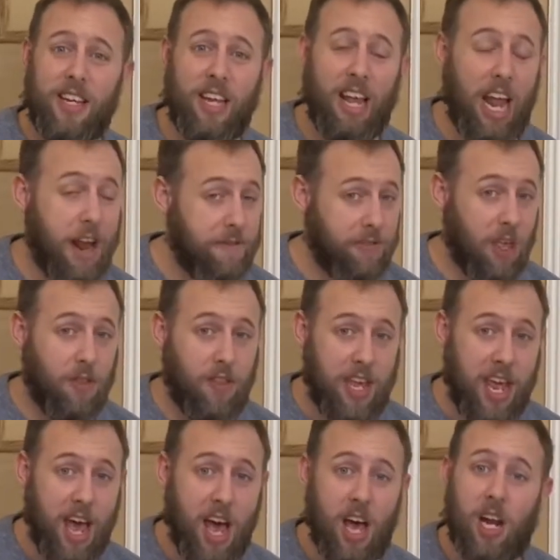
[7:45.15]
even though the
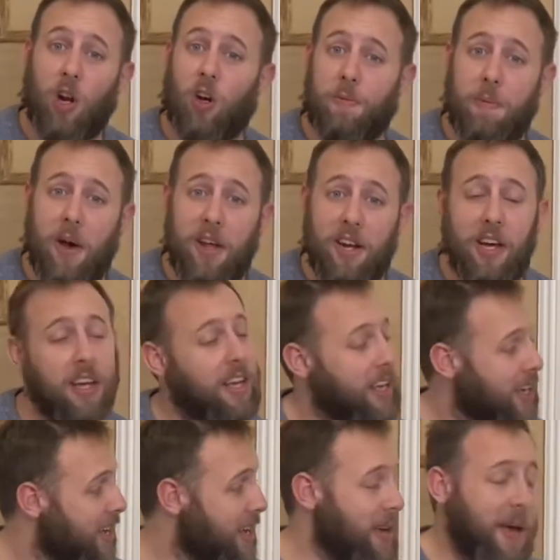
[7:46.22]
log burner
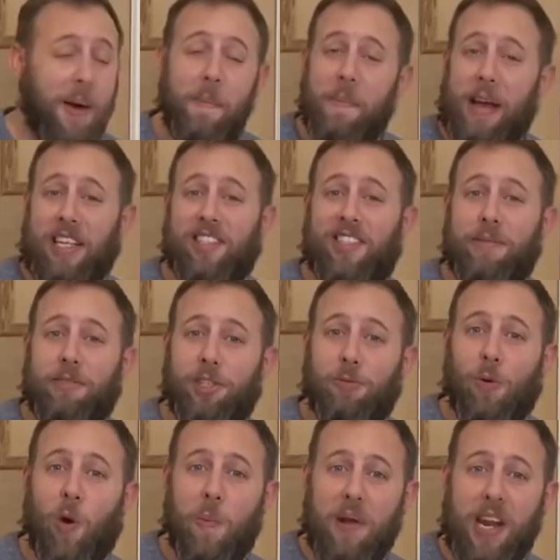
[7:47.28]
makes it so much
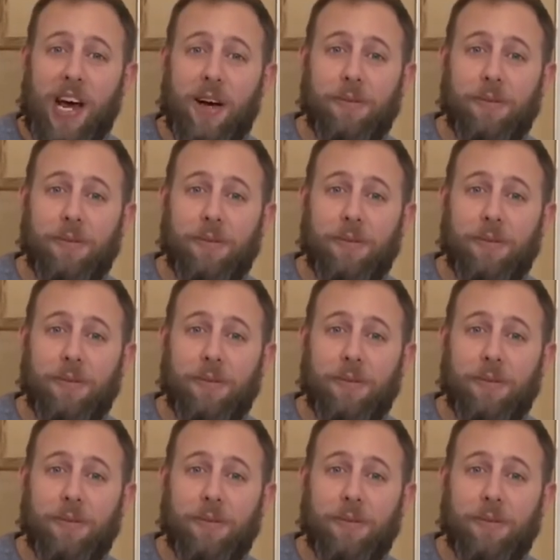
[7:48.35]
warmer now.